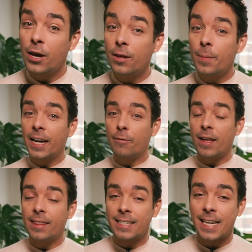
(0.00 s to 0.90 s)
other big
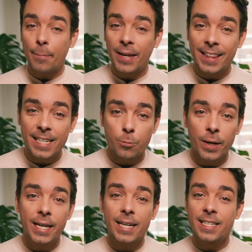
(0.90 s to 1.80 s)
event that's happening this
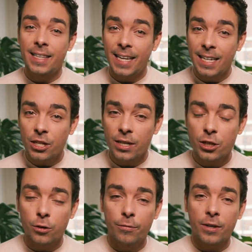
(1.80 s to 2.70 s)
week is the
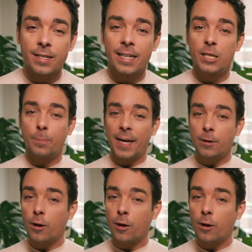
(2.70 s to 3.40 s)
International Franz Liszt Piano